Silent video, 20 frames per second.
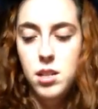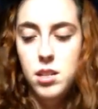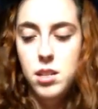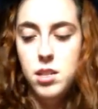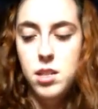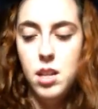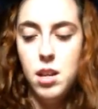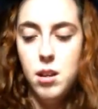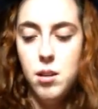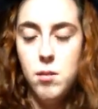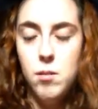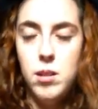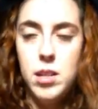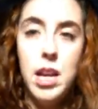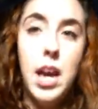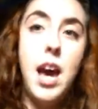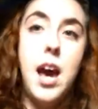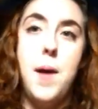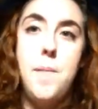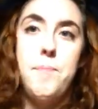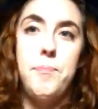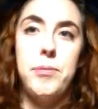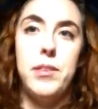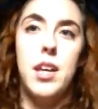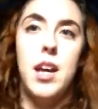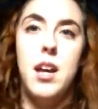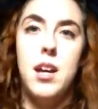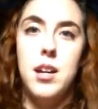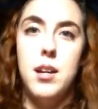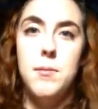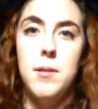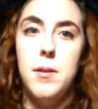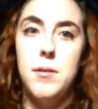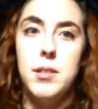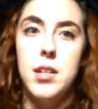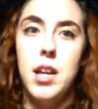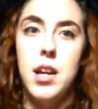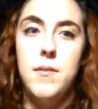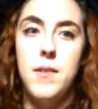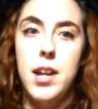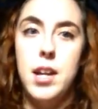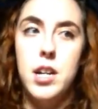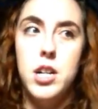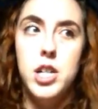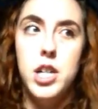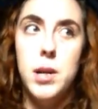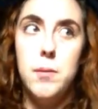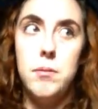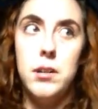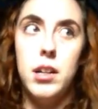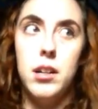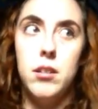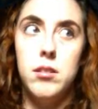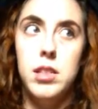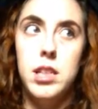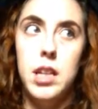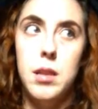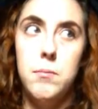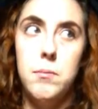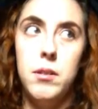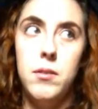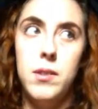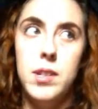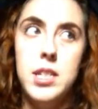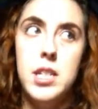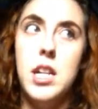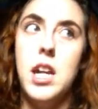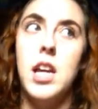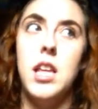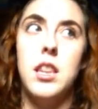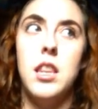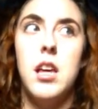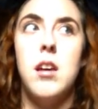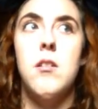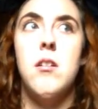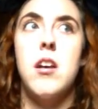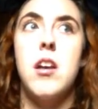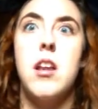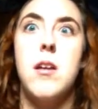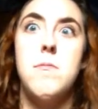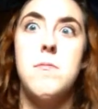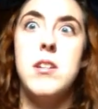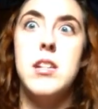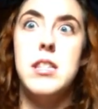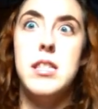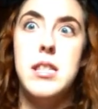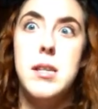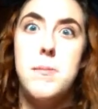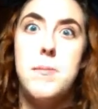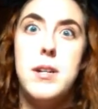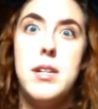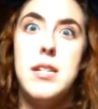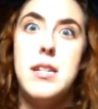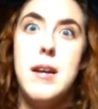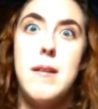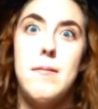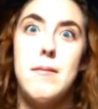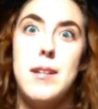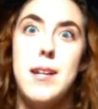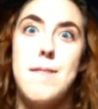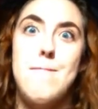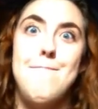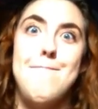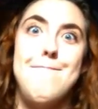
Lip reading: So, yeah, that was a lot of energy. I'm going to go see the movie tonight, though, and I'm just super stoked.